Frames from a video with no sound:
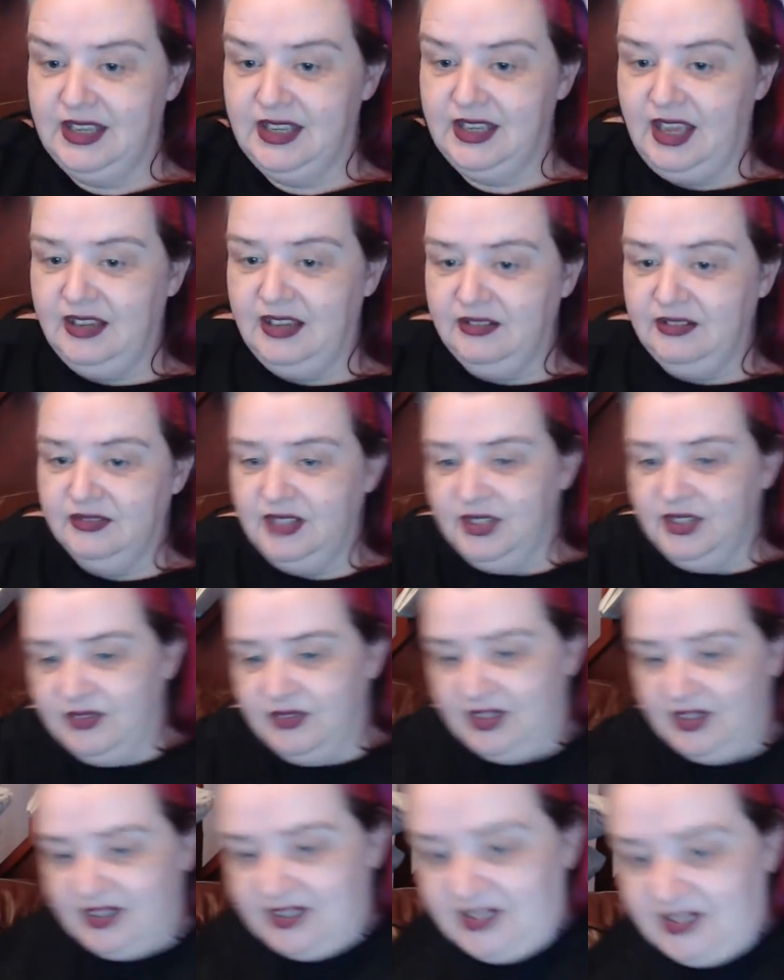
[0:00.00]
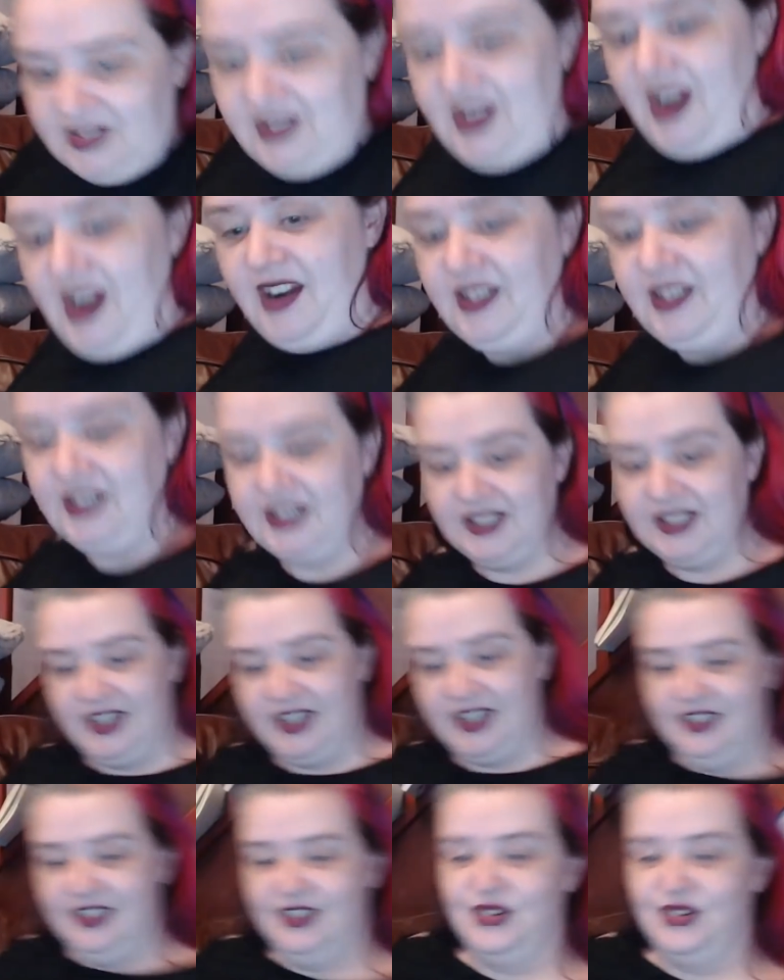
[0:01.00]
oh no, Carly's saying
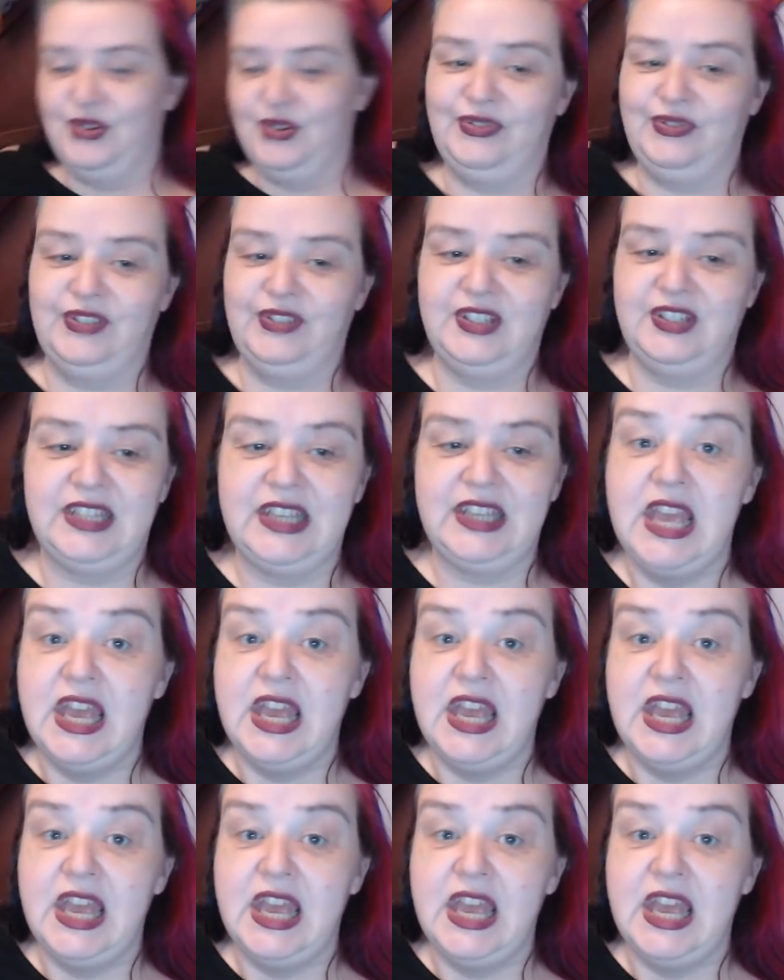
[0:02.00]
it's not fuzzy.